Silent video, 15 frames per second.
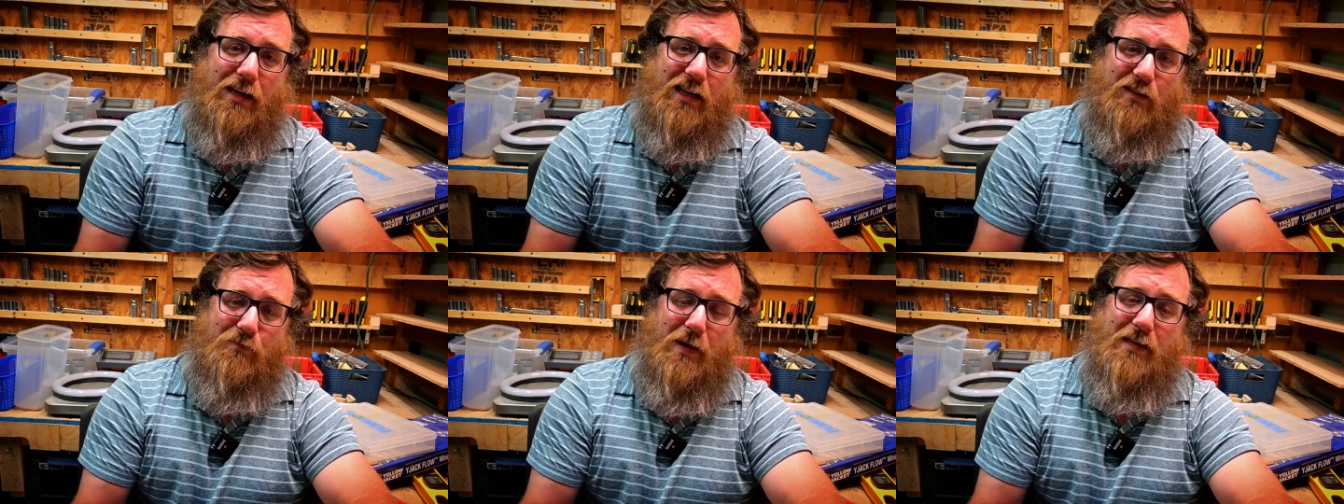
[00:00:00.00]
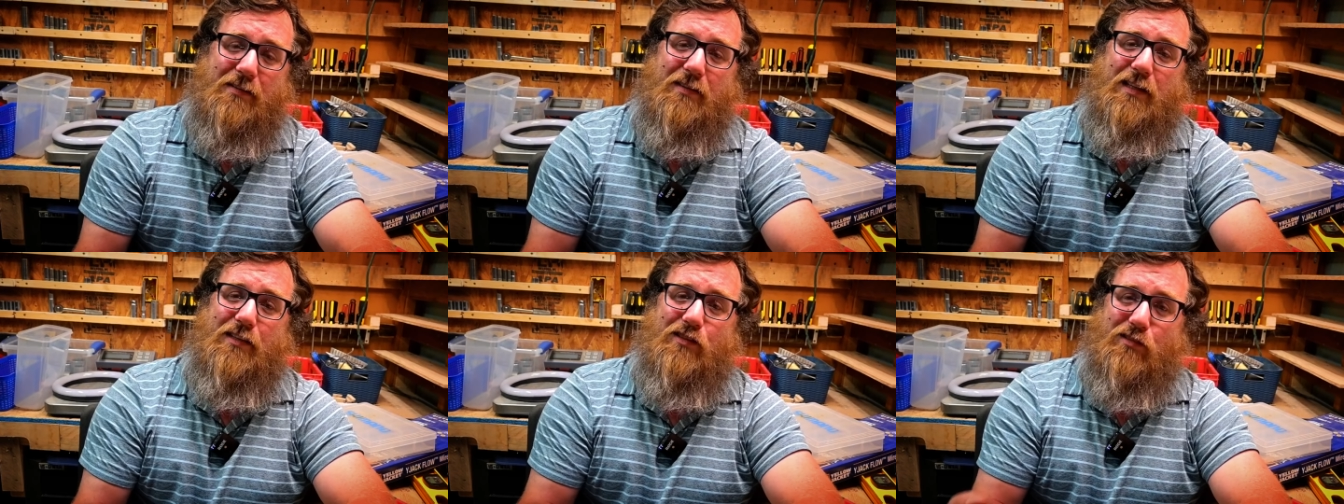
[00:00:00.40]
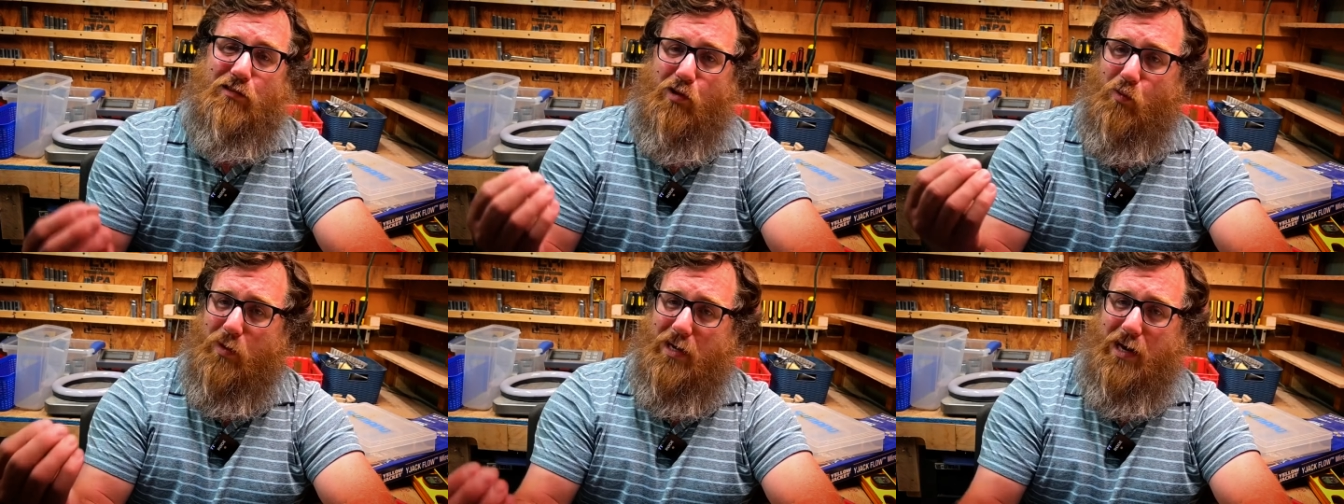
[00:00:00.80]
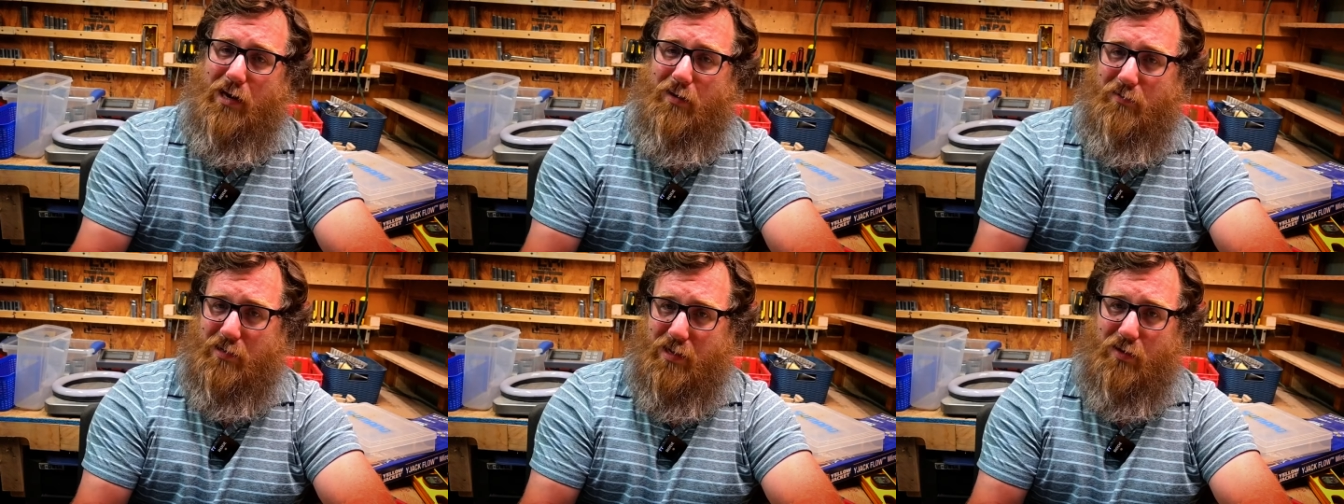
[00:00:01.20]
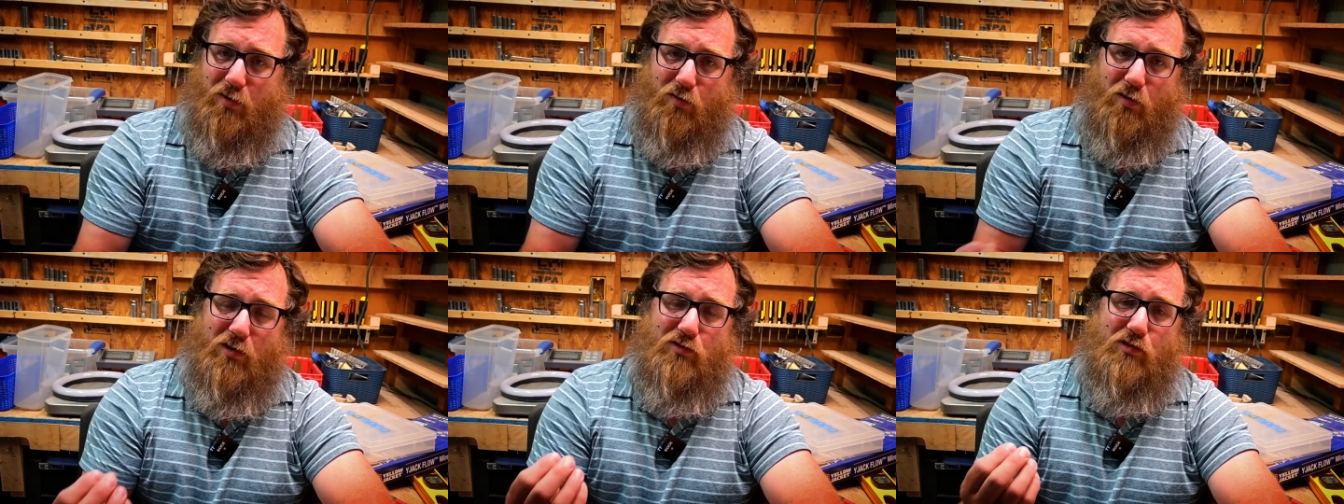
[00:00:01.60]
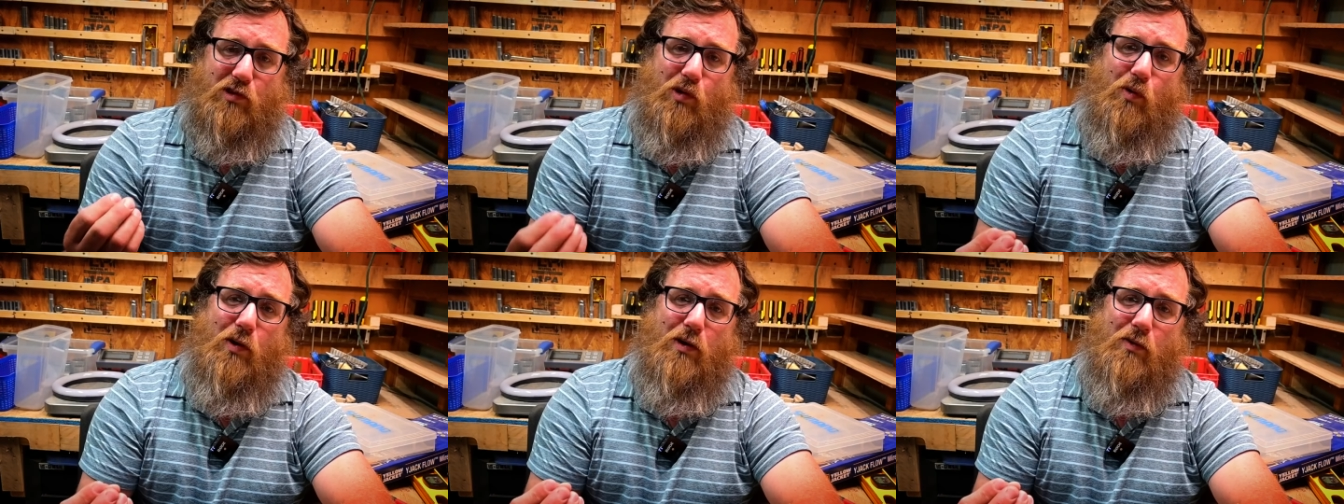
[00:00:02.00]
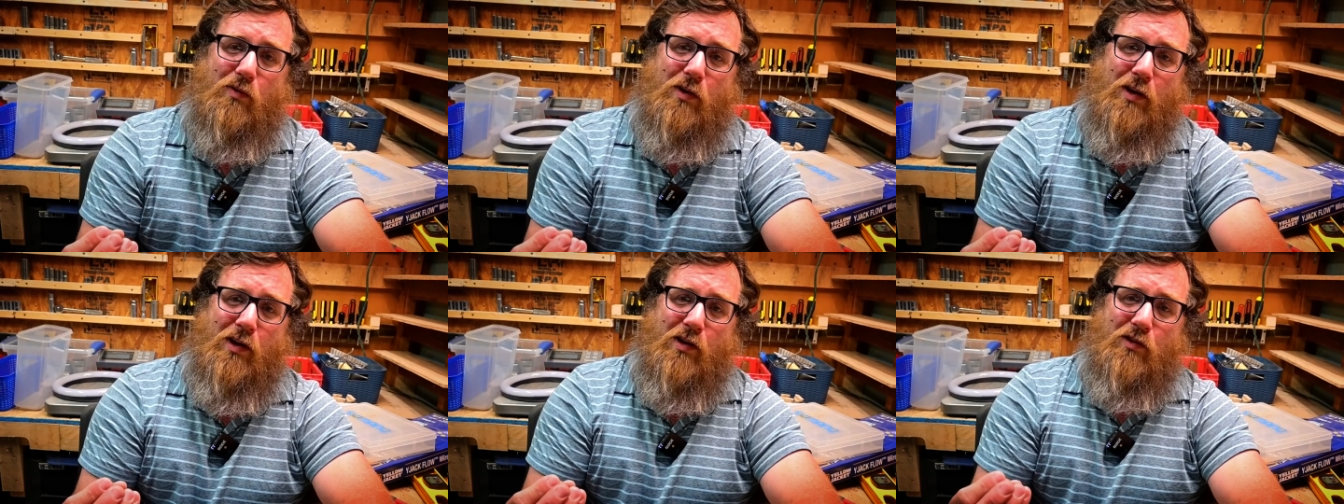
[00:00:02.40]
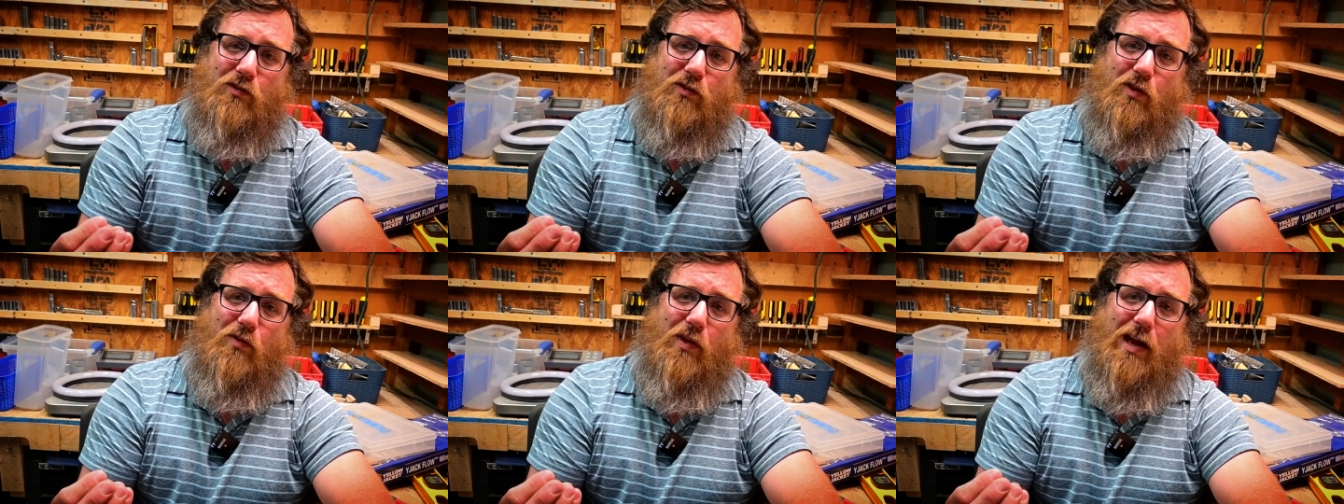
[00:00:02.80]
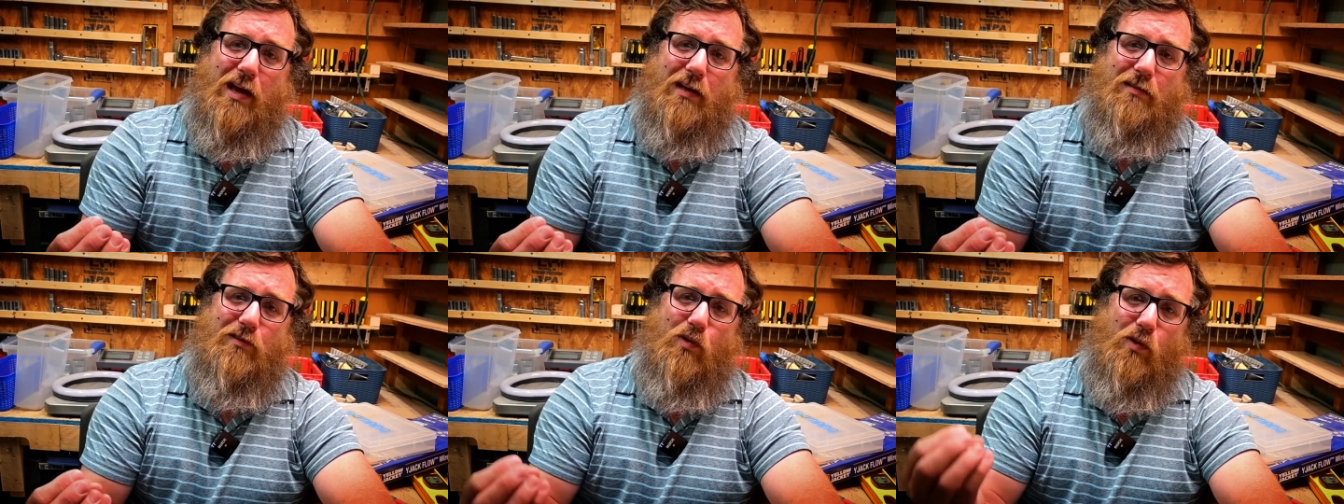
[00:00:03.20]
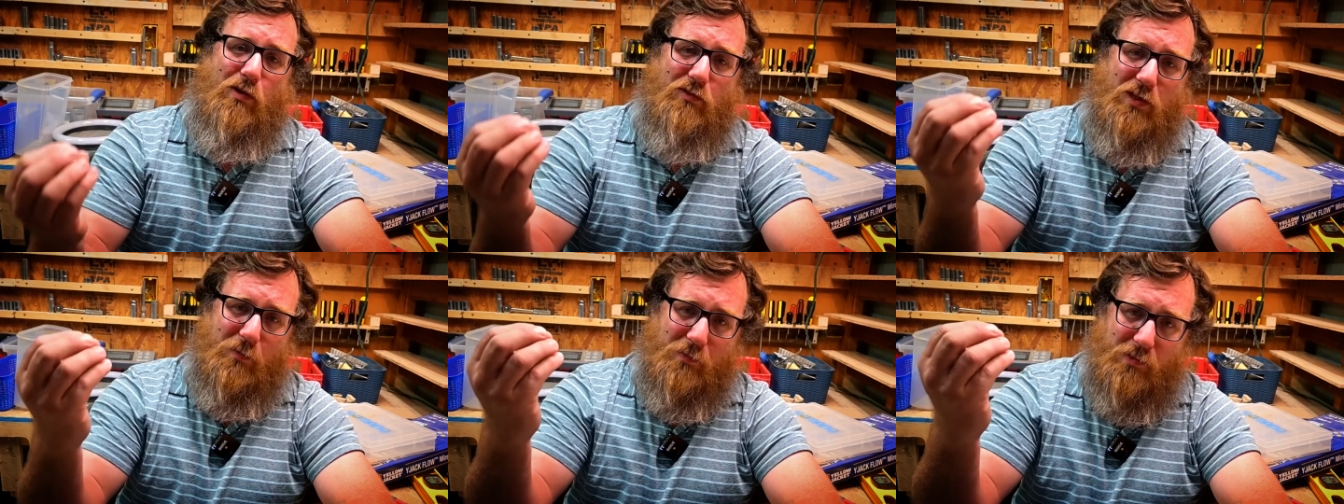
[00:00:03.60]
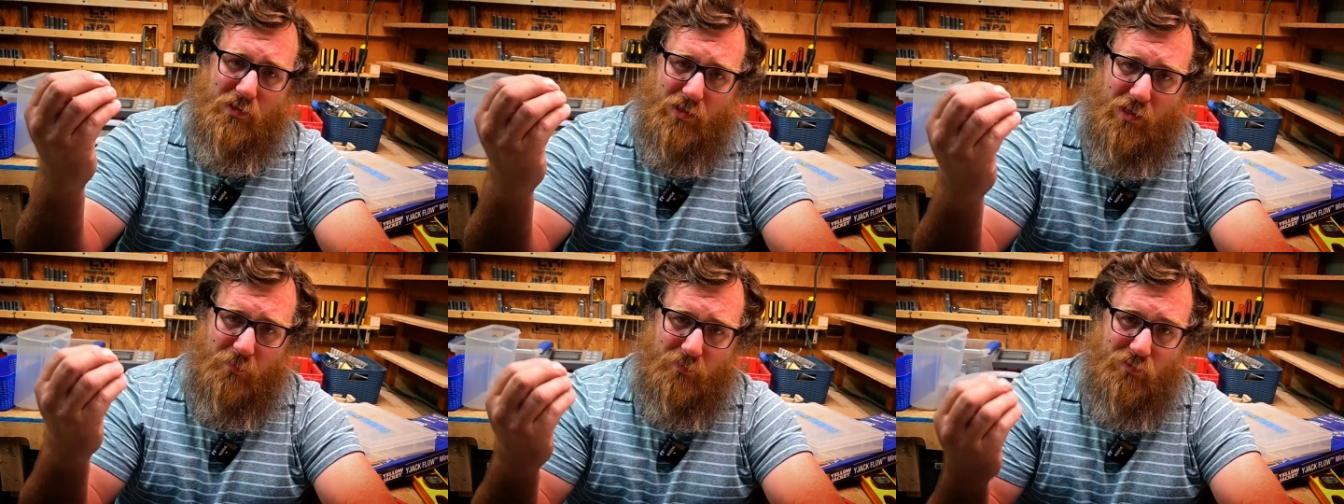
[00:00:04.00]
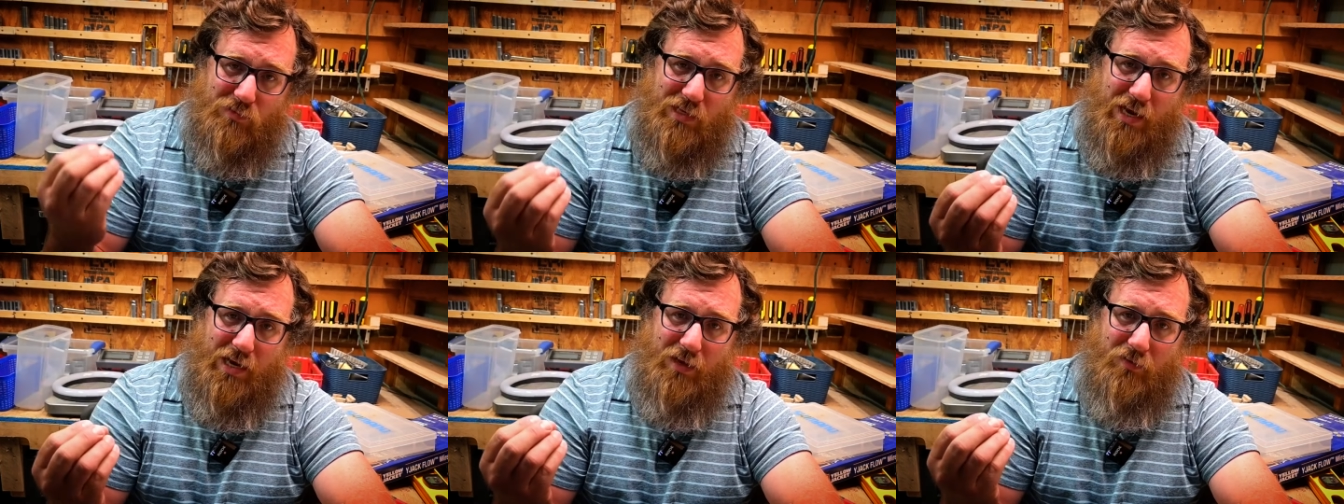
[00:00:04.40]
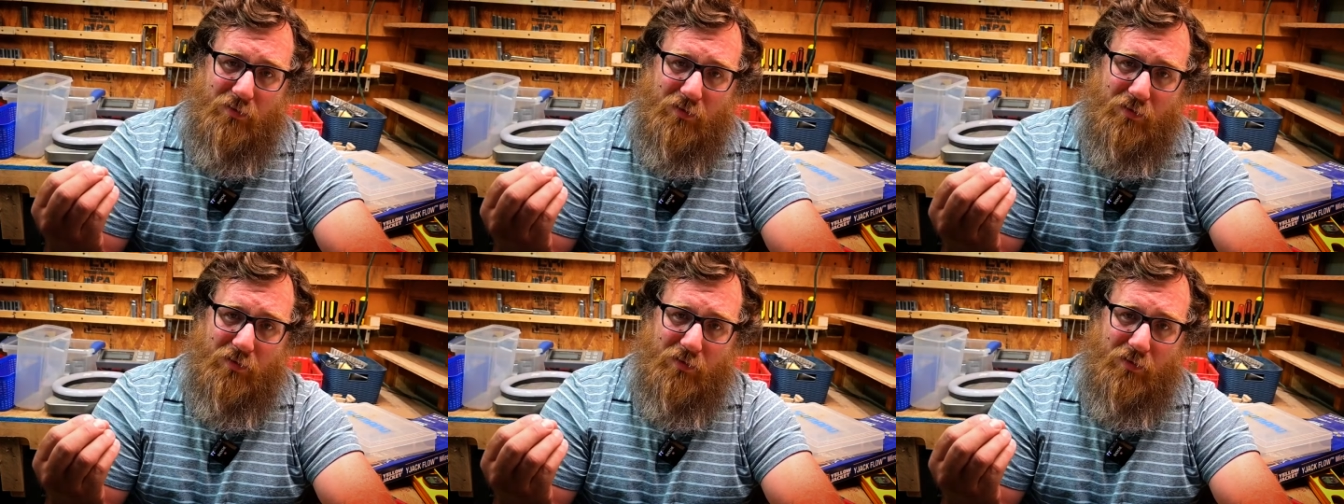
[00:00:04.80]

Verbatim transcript: It's basically slowing air down across the coil so that coil temperature comes down,